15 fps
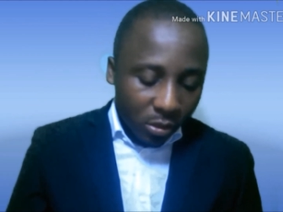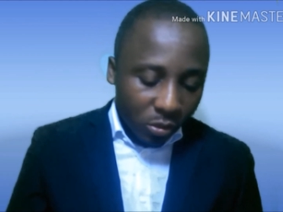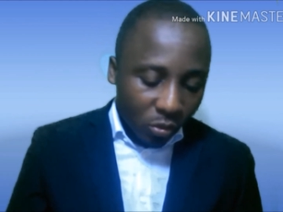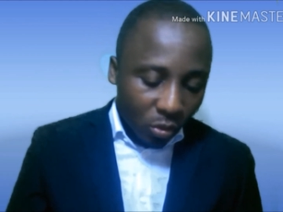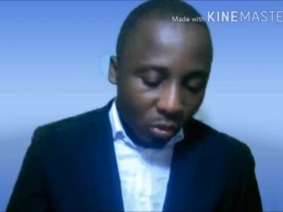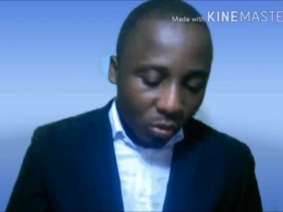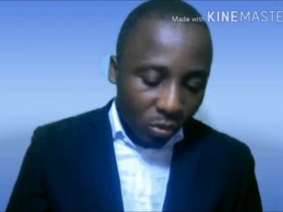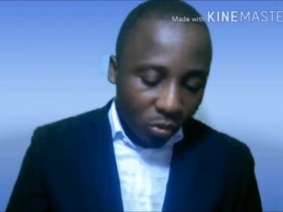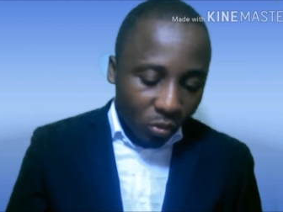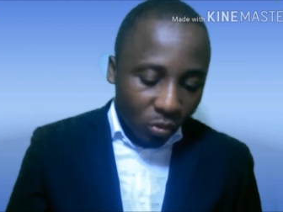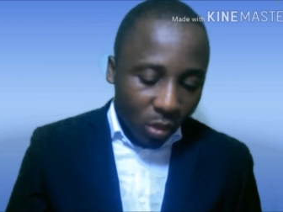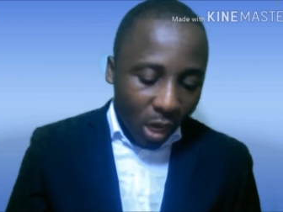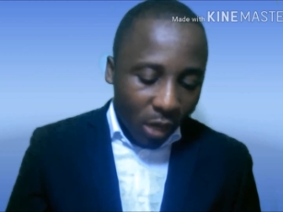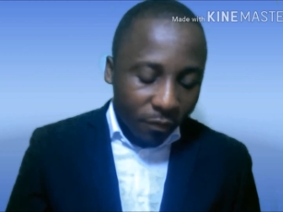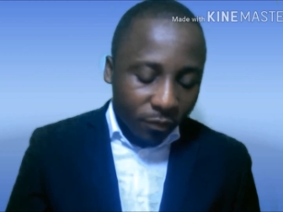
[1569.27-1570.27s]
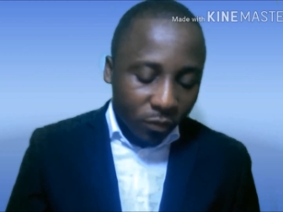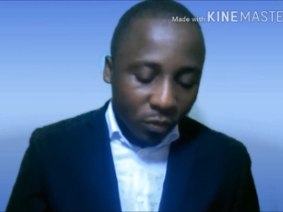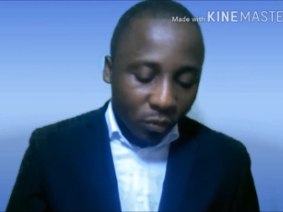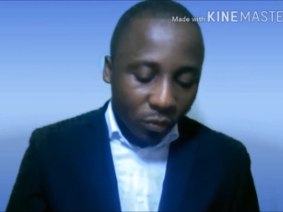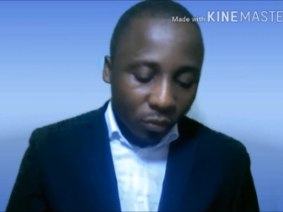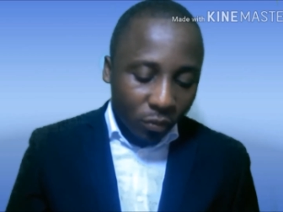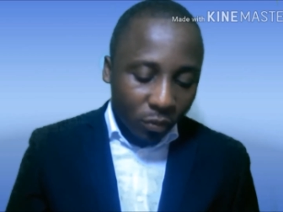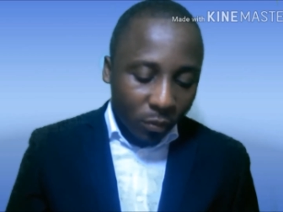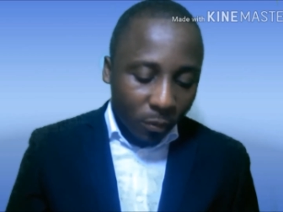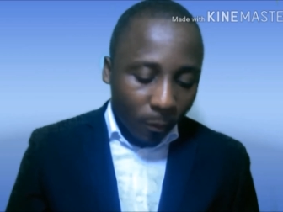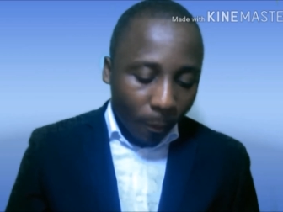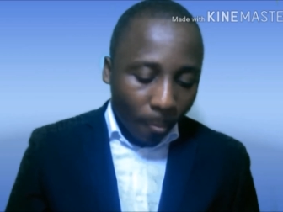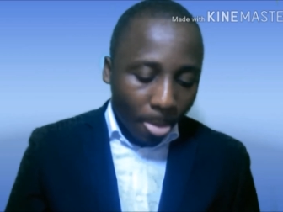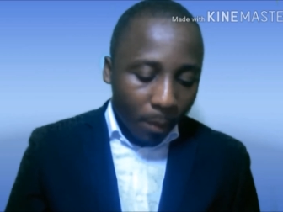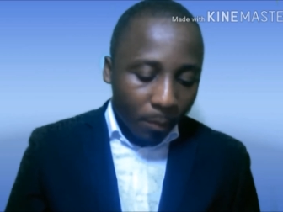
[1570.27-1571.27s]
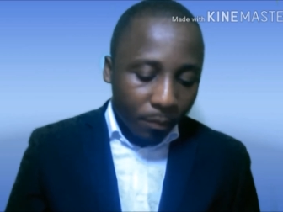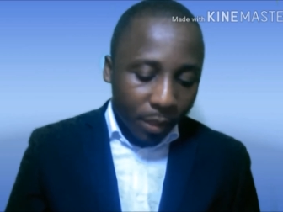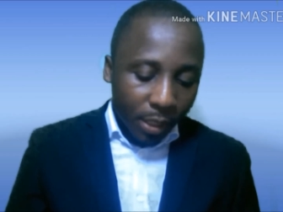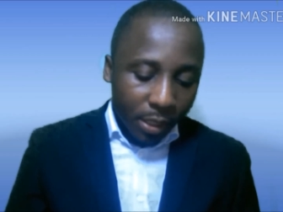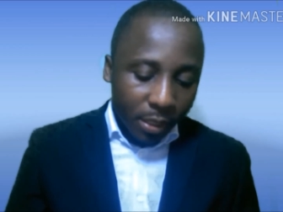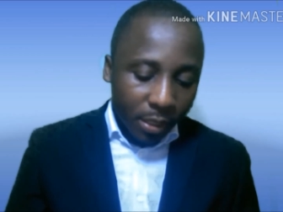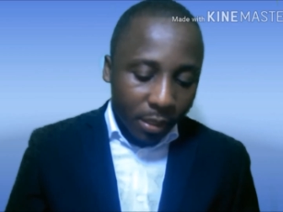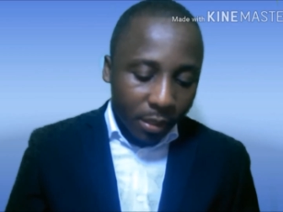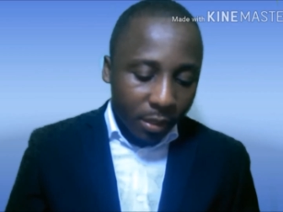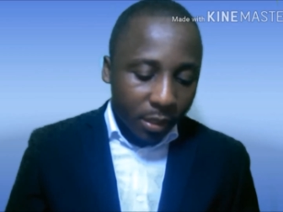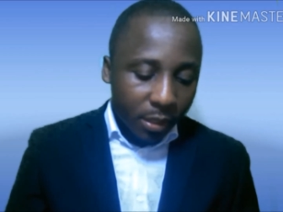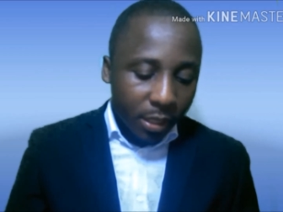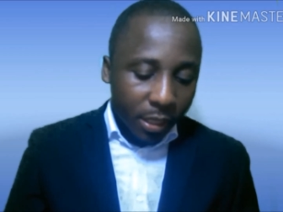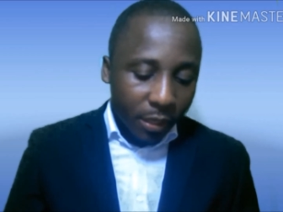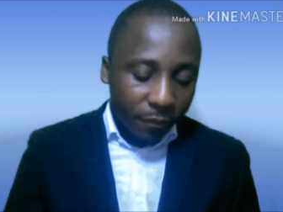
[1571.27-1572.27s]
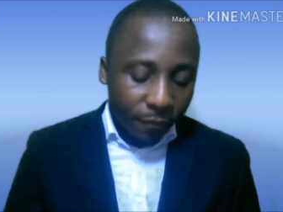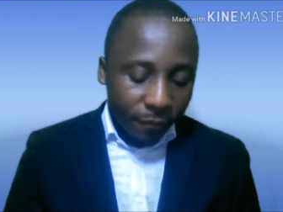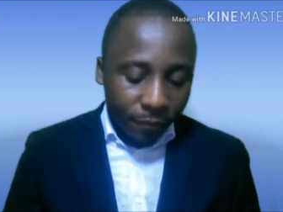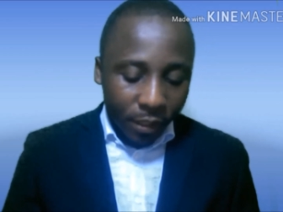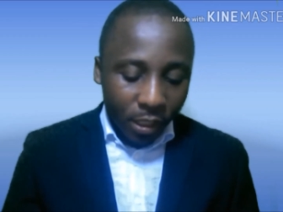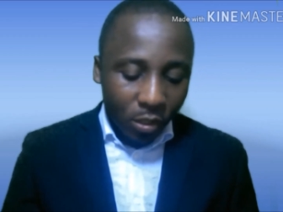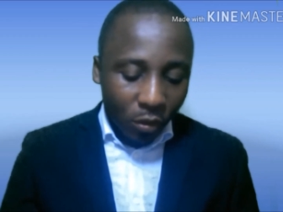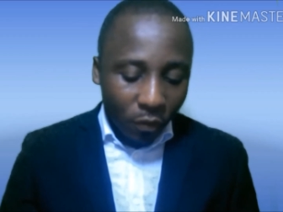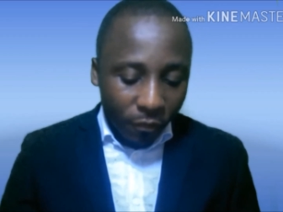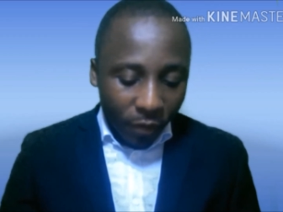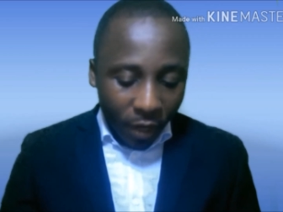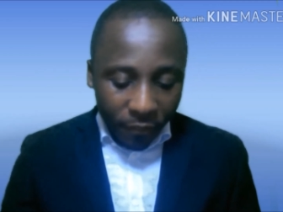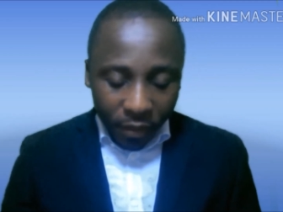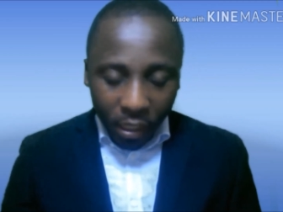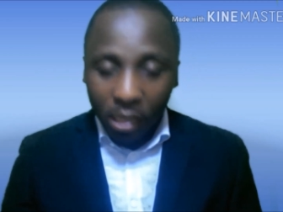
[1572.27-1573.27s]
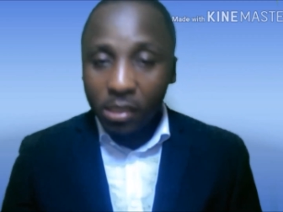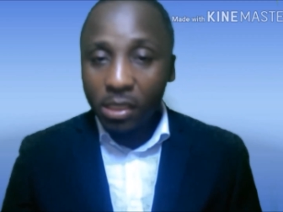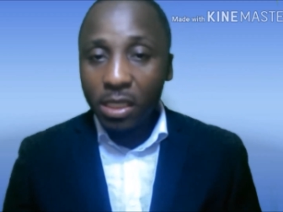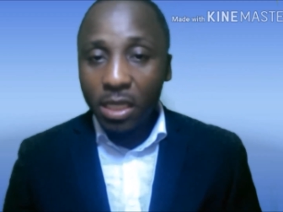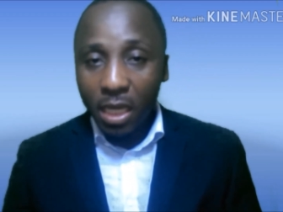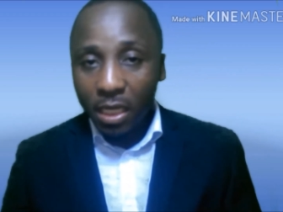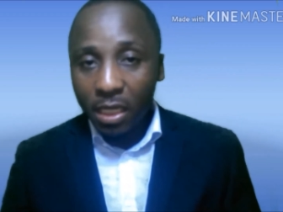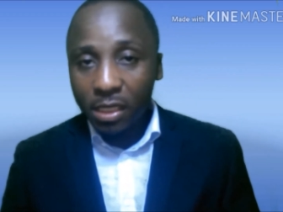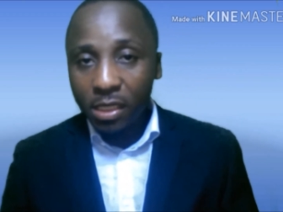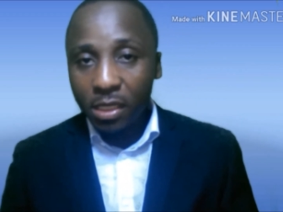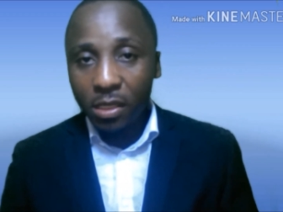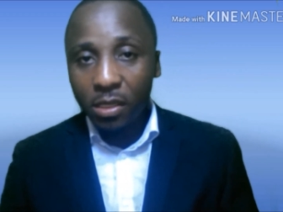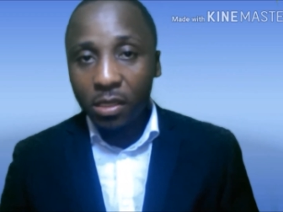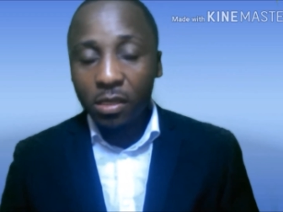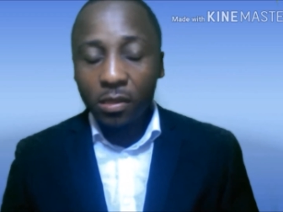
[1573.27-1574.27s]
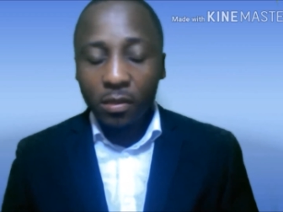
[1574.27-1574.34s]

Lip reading: So you have to pay a fee of 5,000 Ghana cedis